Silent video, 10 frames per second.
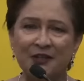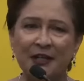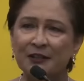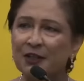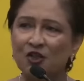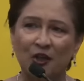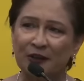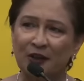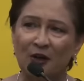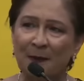said to
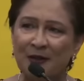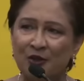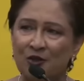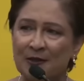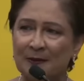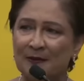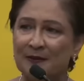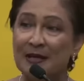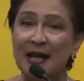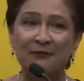shut down Petrotrin.
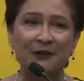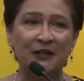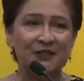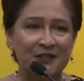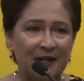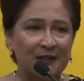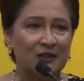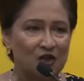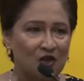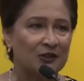Never
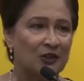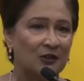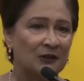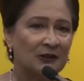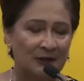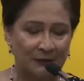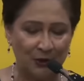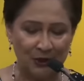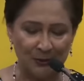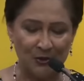said to shut down.
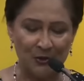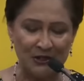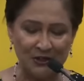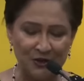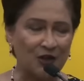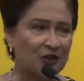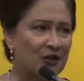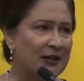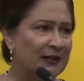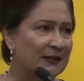Talked about
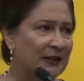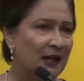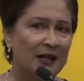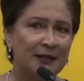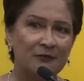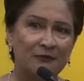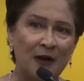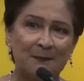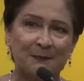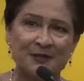restructuring and then
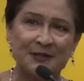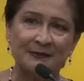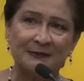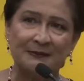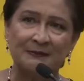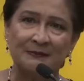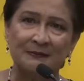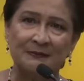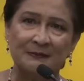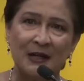VAPS,
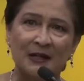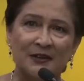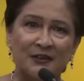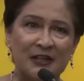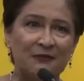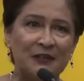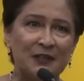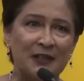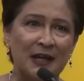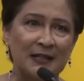like a thief in
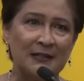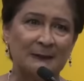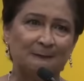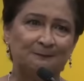the night,